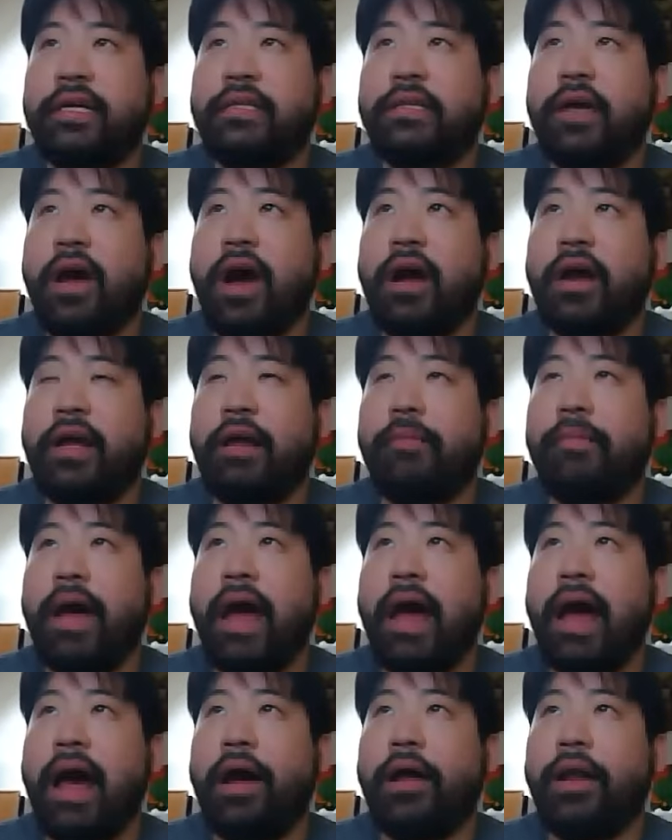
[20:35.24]
talking
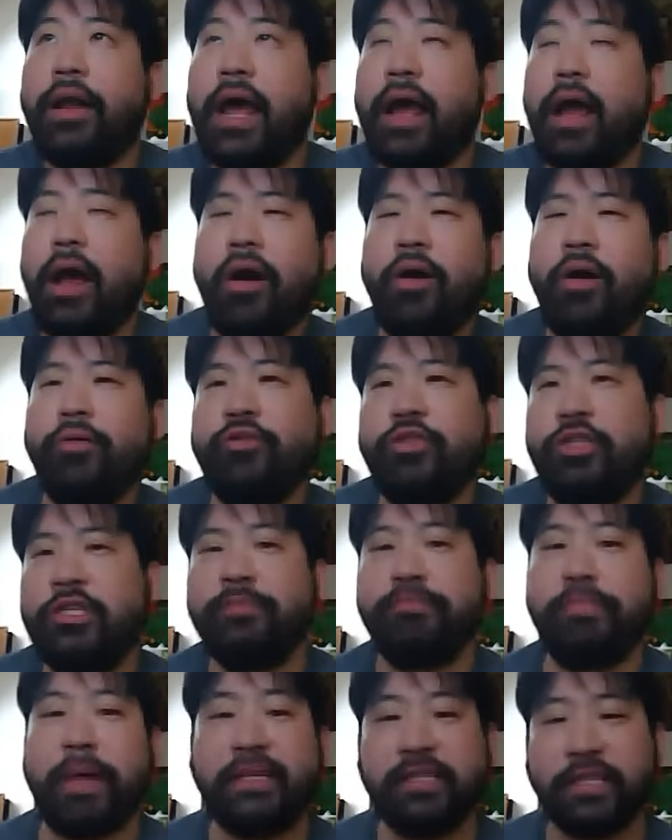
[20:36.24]
about how, like, she's
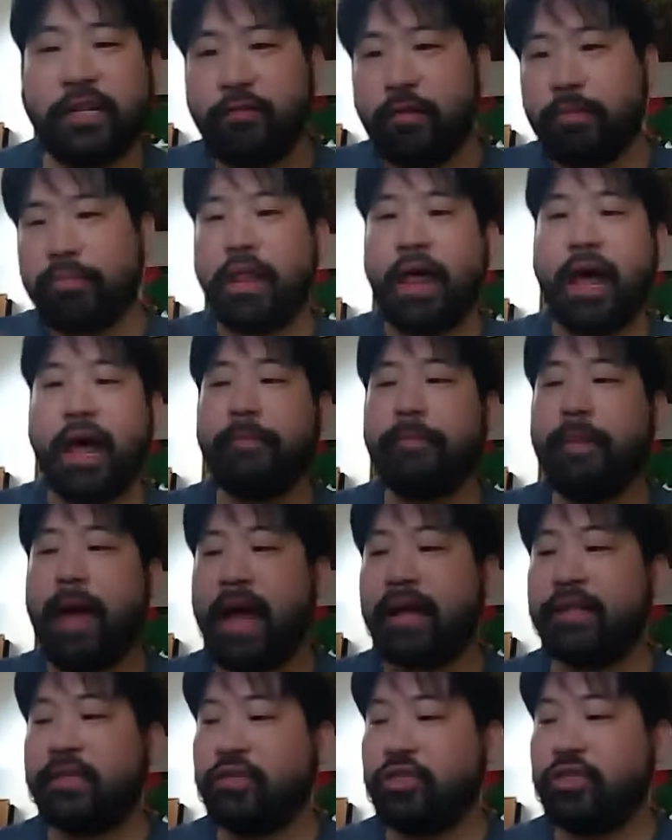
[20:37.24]
basically replying
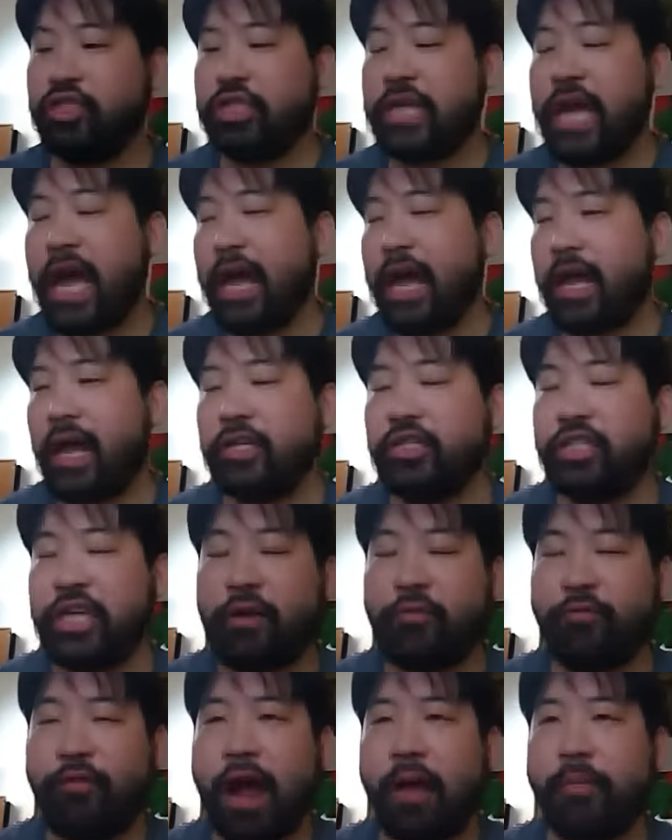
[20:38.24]
back to
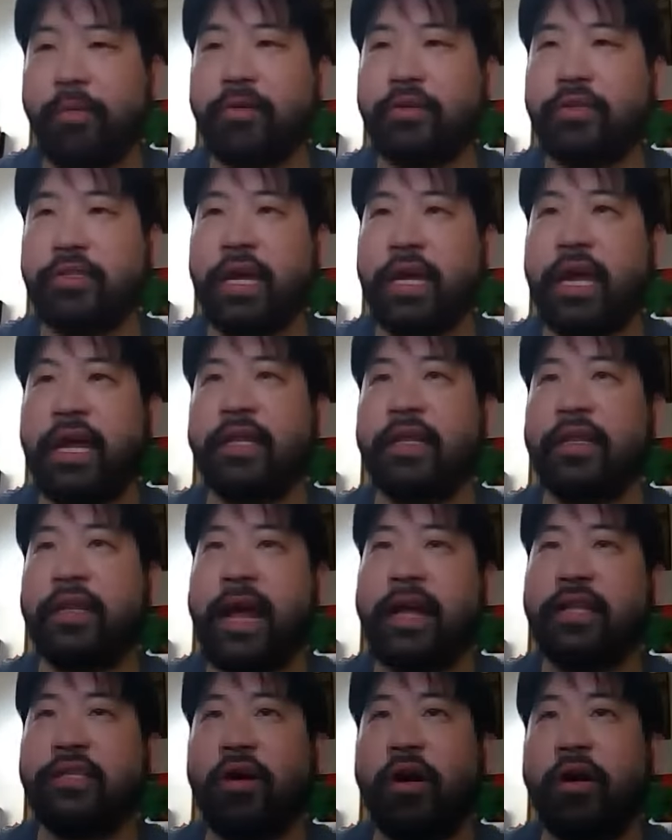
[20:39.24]
Jake Roberts and
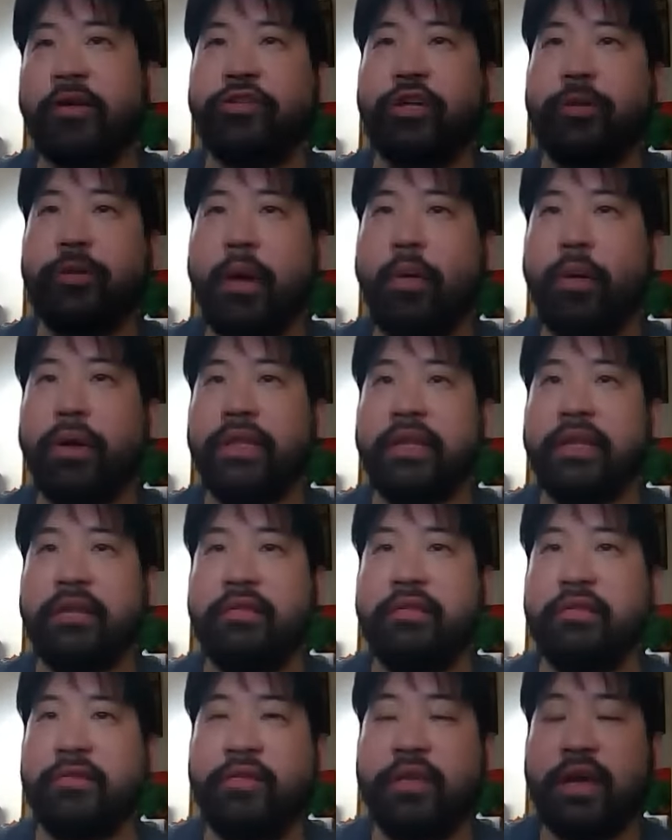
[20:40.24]
Lance Archer about what they
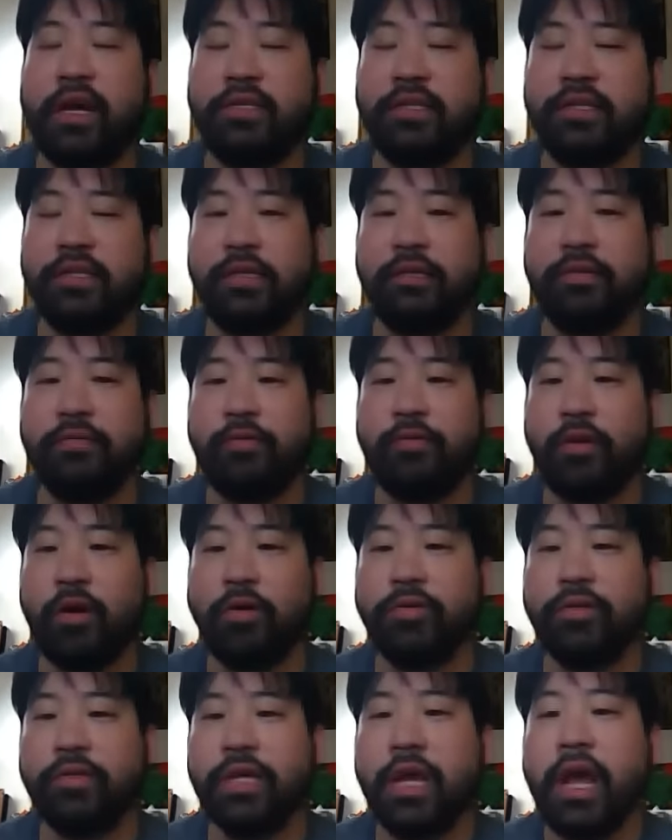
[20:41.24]
did to Dustin
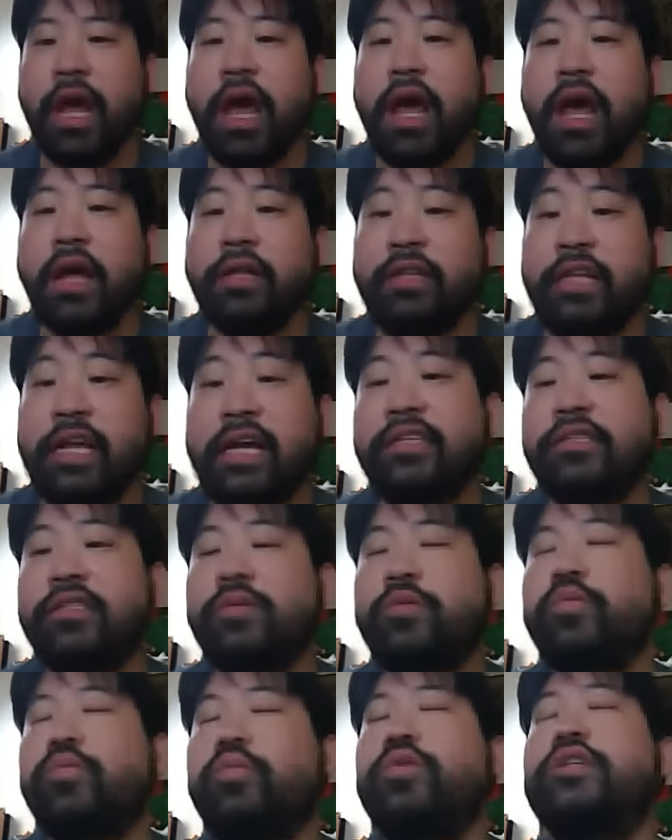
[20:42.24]
Rhodes.
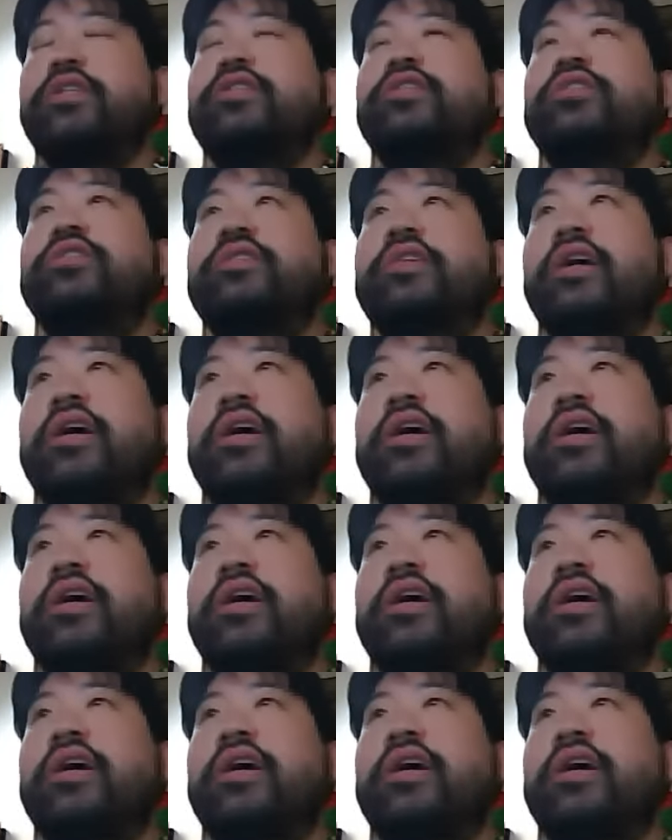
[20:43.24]
This was